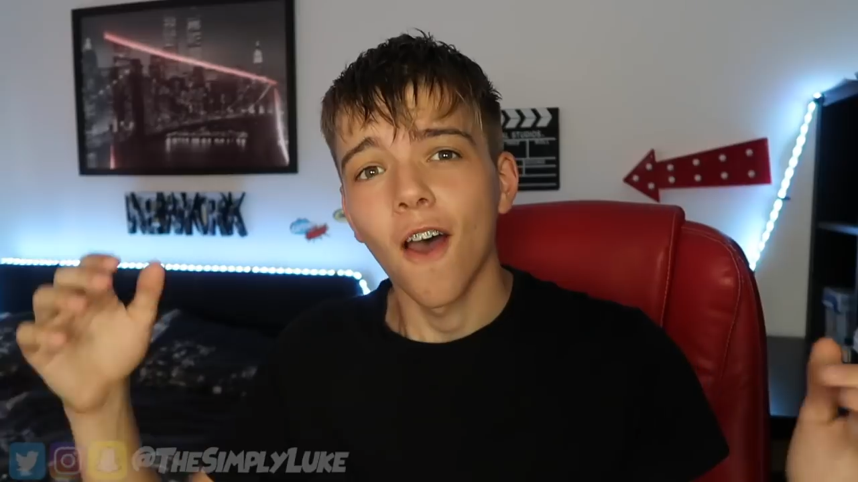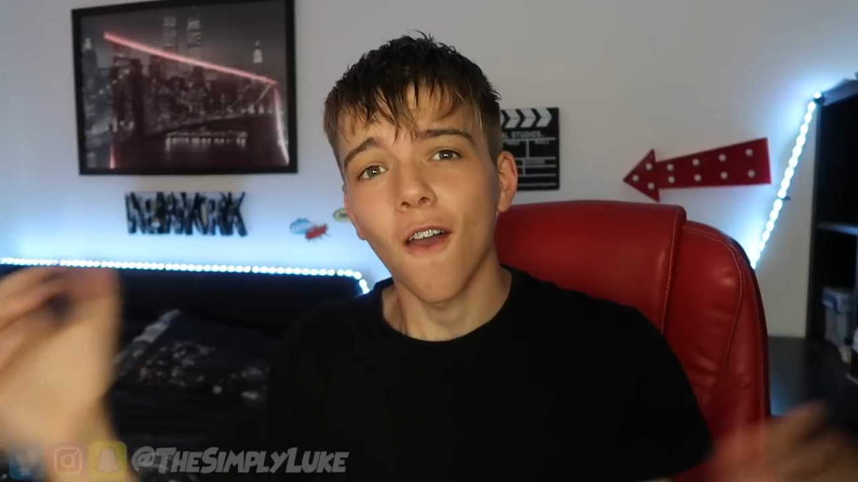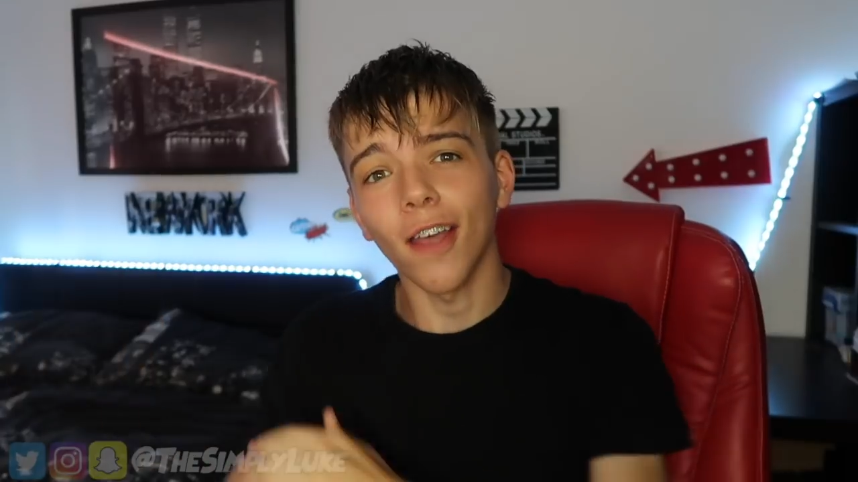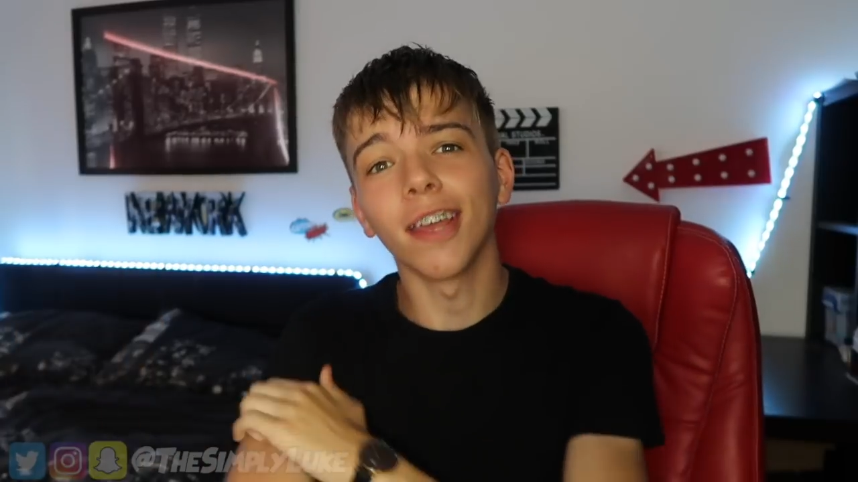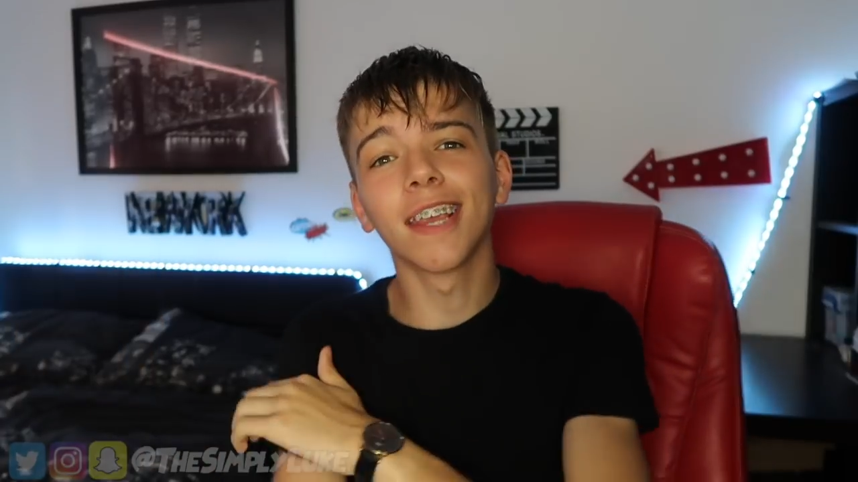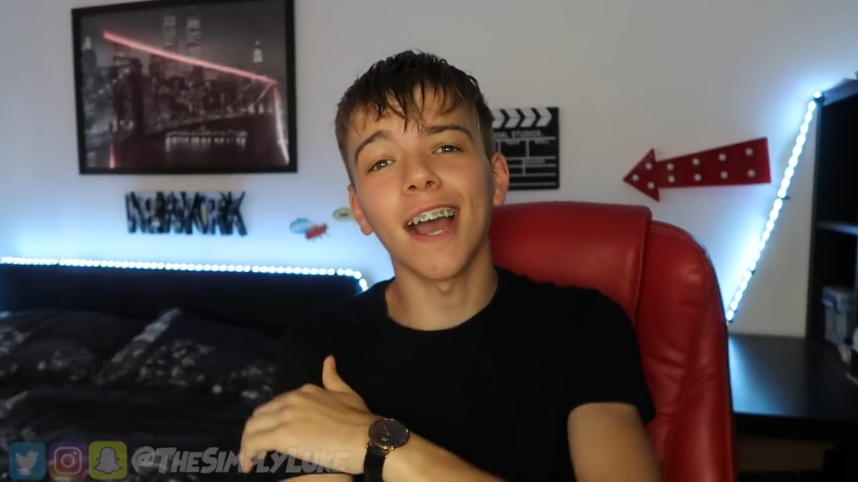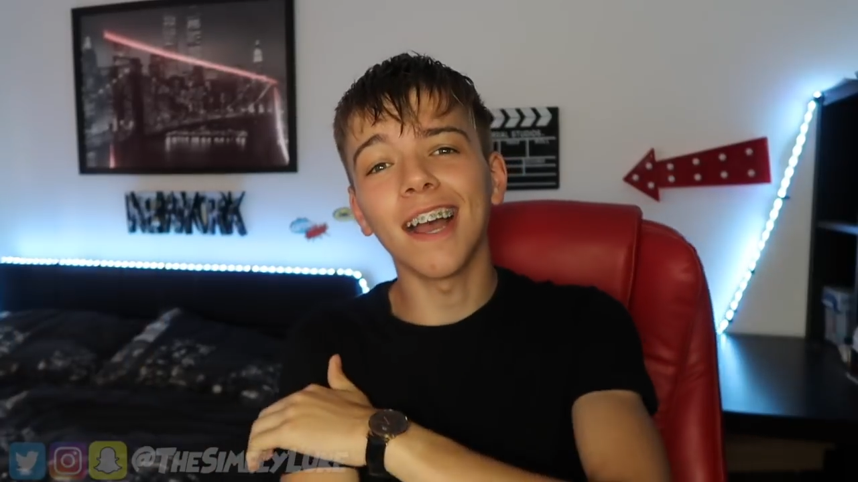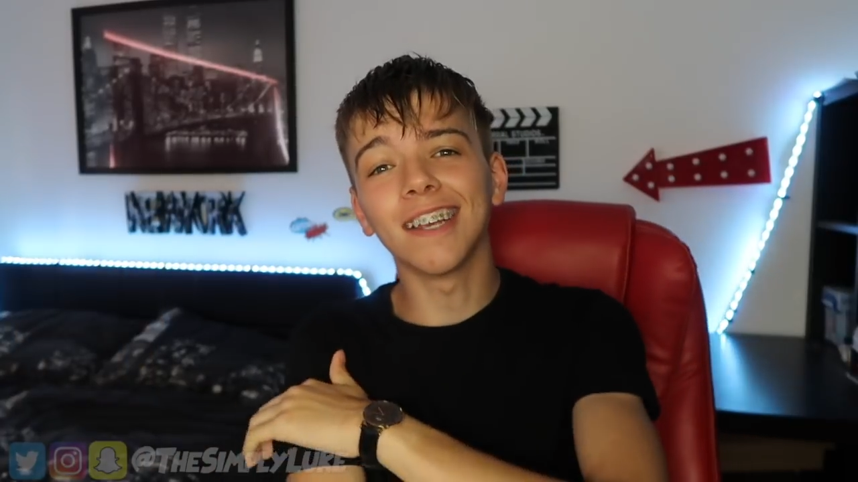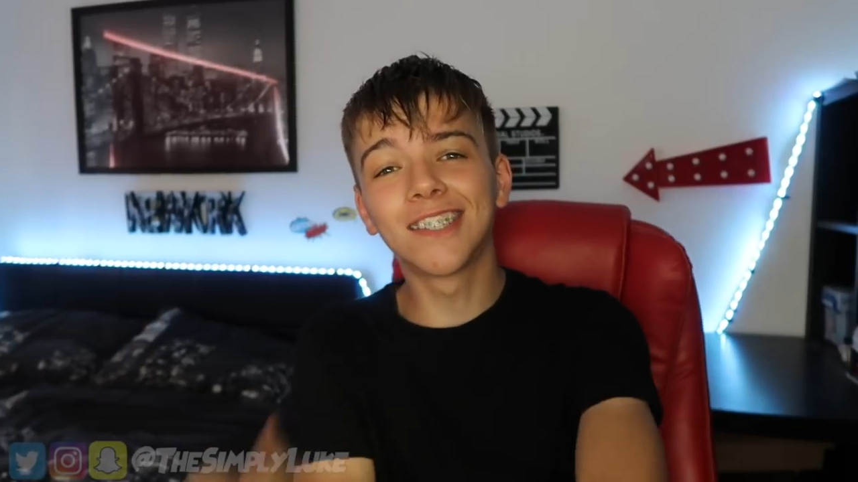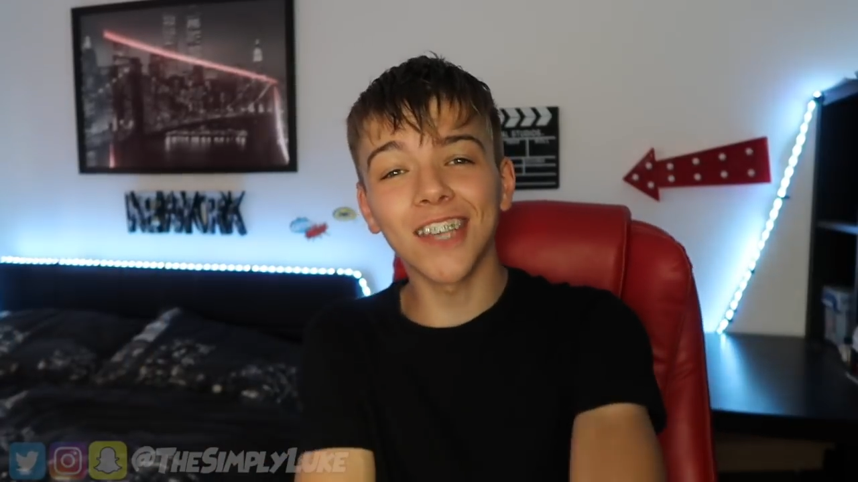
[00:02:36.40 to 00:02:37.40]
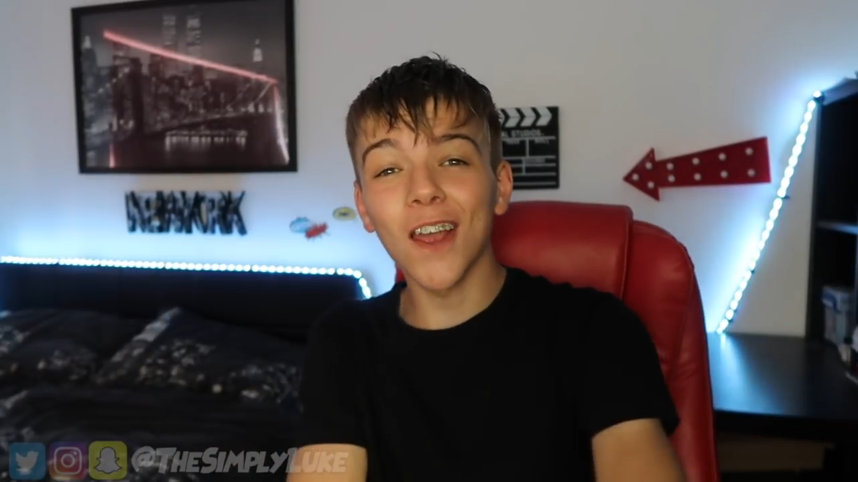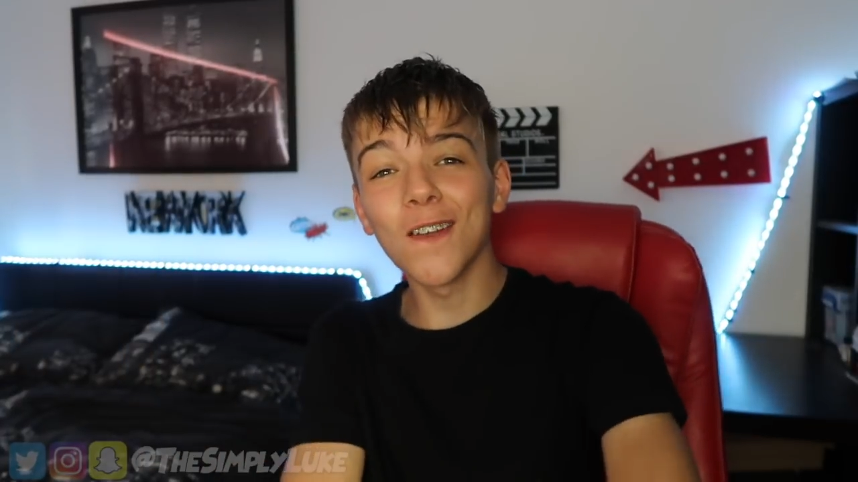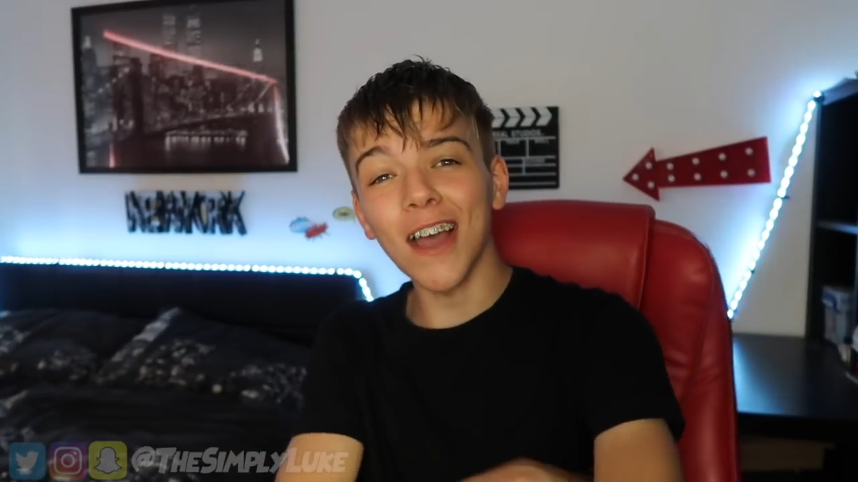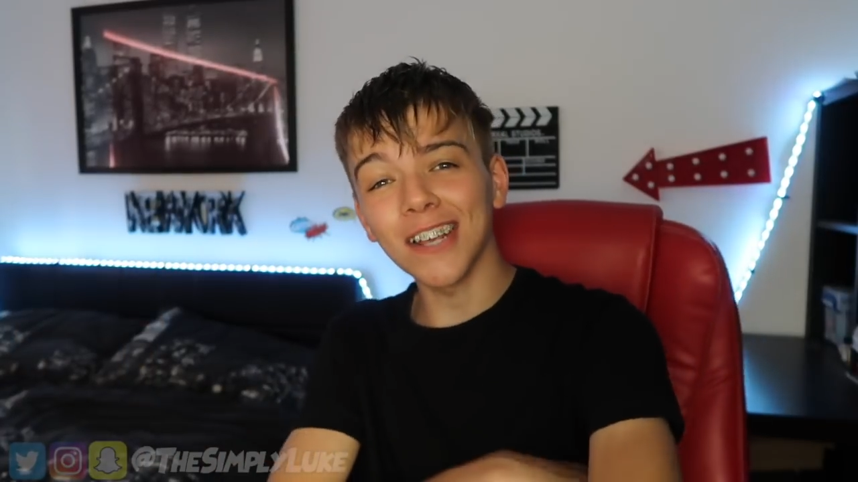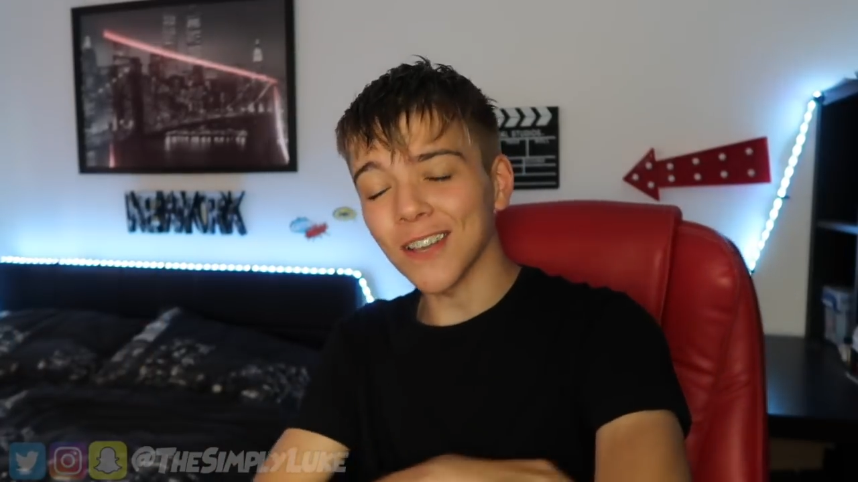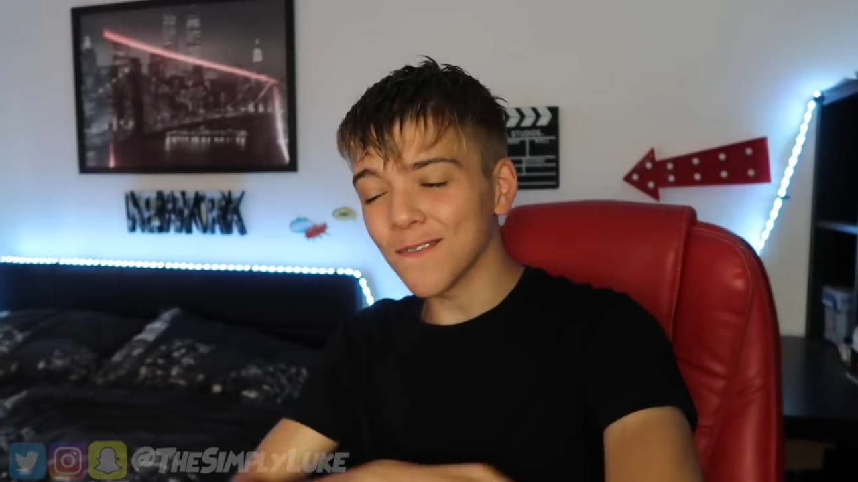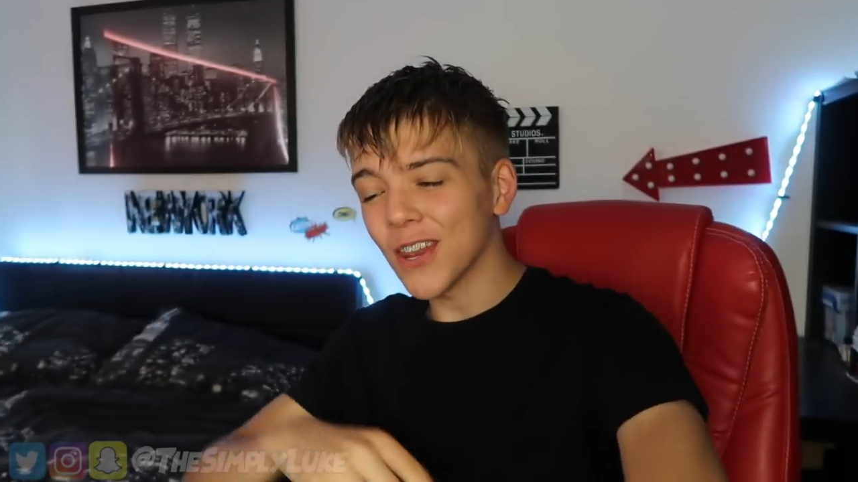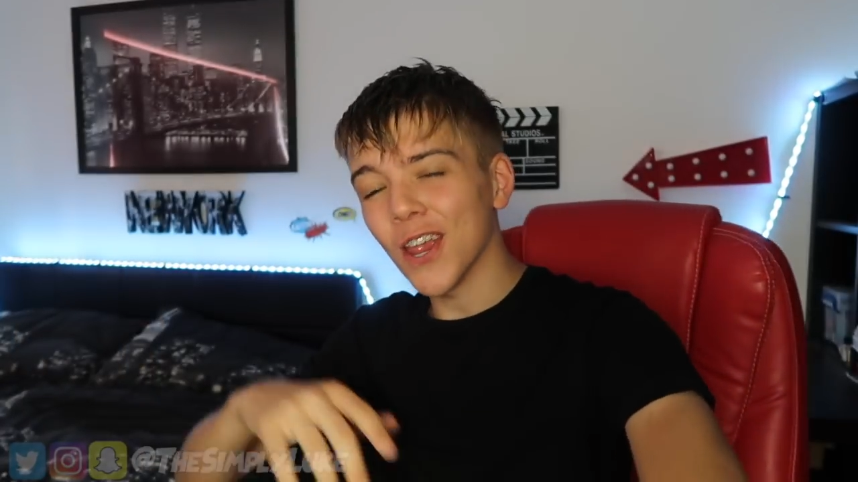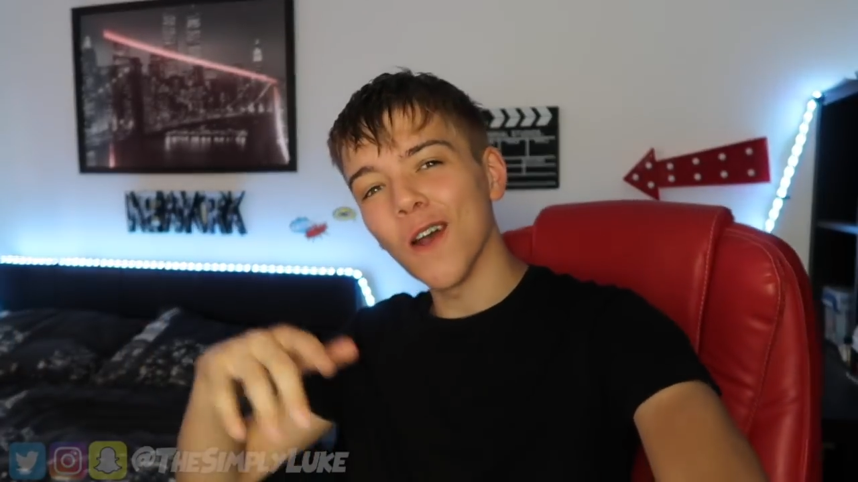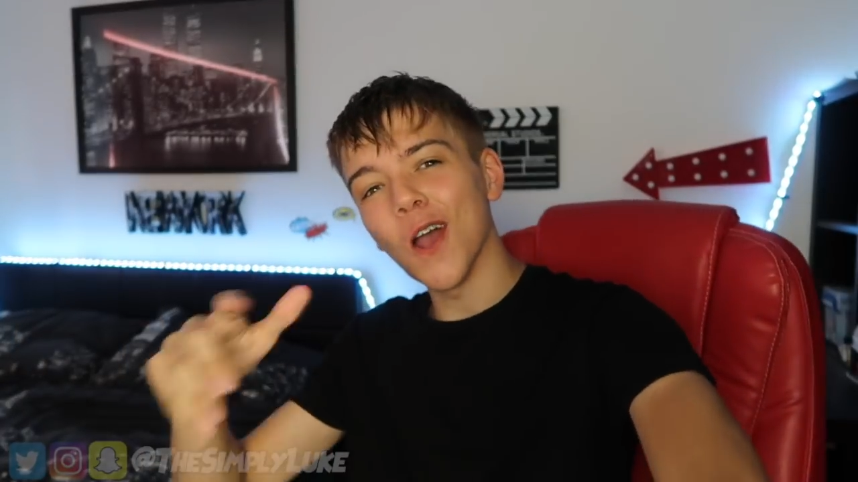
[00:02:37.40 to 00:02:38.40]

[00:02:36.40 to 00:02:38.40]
Alright then guys, so that is that video.